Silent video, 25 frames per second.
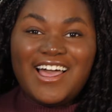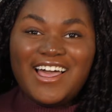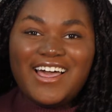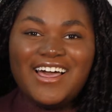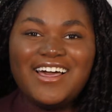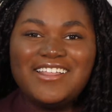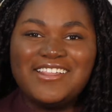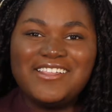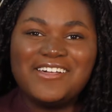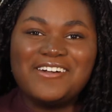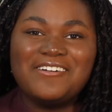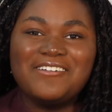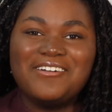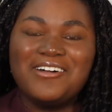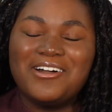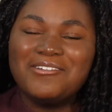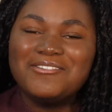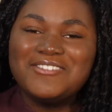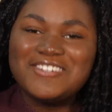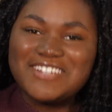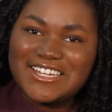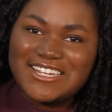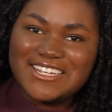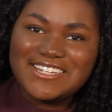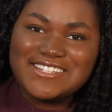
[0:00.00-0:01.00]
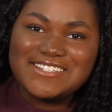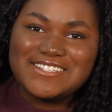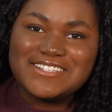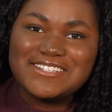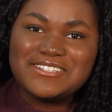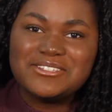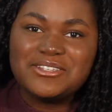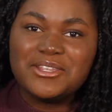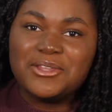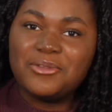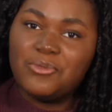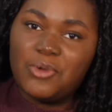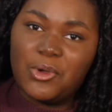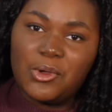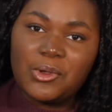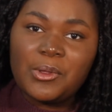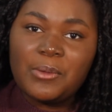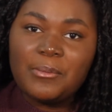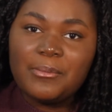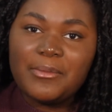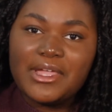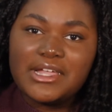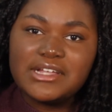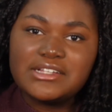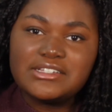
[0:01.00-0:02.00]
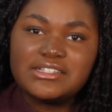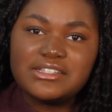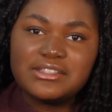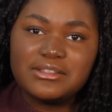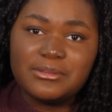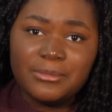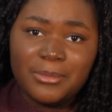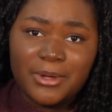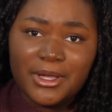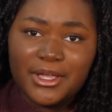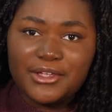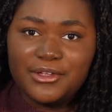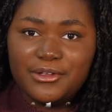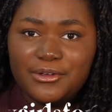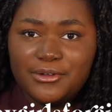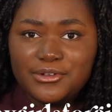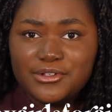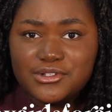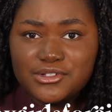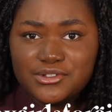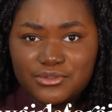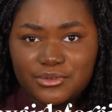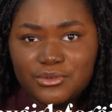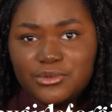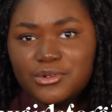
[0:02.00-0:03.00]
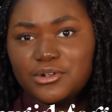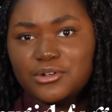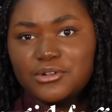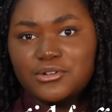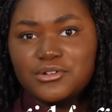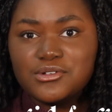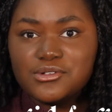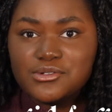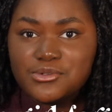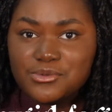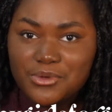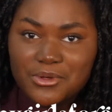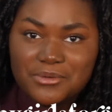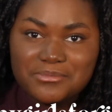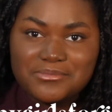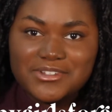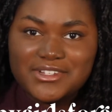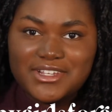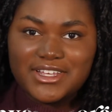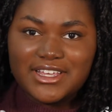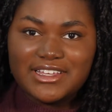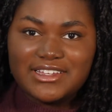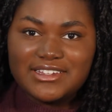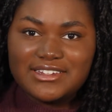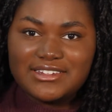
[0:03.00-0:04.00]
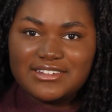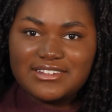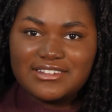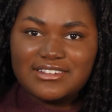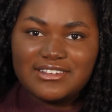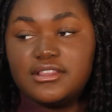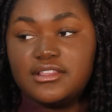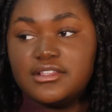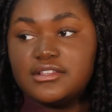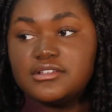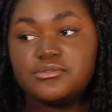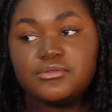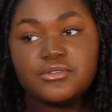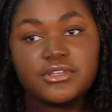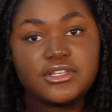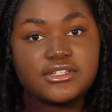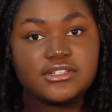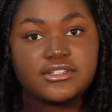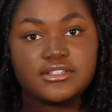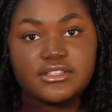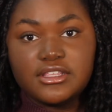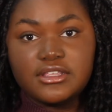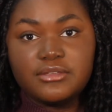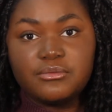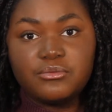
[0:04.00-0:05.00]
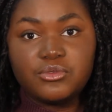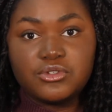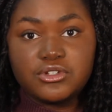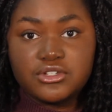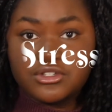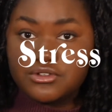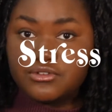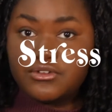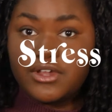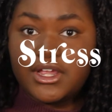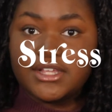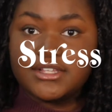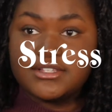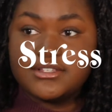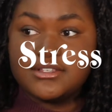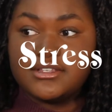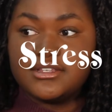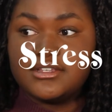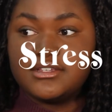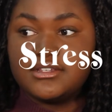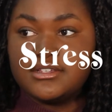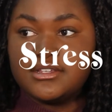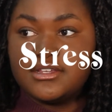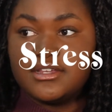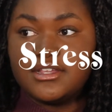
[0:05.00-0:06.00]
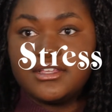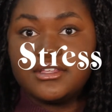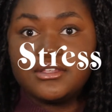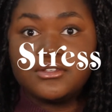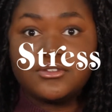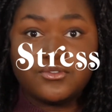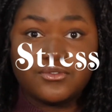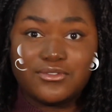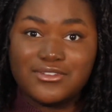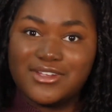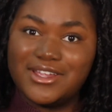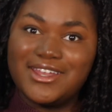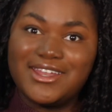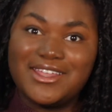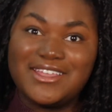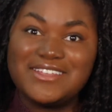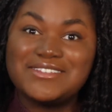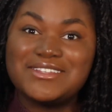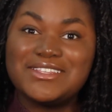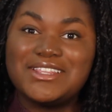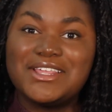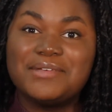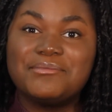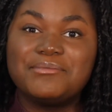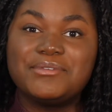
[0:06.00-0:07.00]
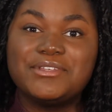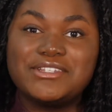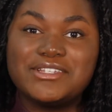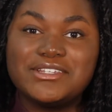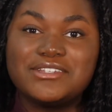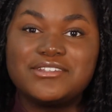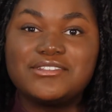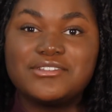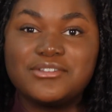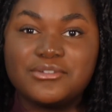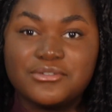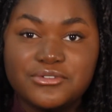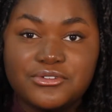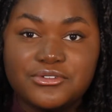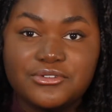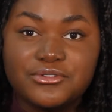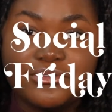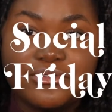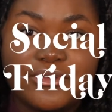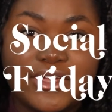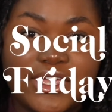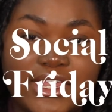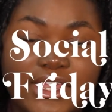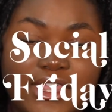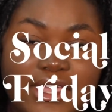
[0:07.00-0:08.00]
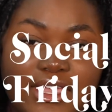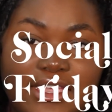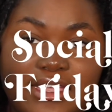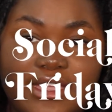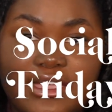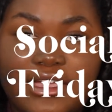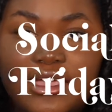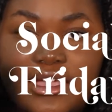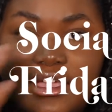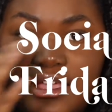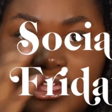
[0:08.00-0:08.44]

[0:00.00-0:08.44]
Hello, I'm Genesis, and welcome back to the By Girls for Girls website. This week's theme was stress, and today is Friday, so that means it's Social Friday.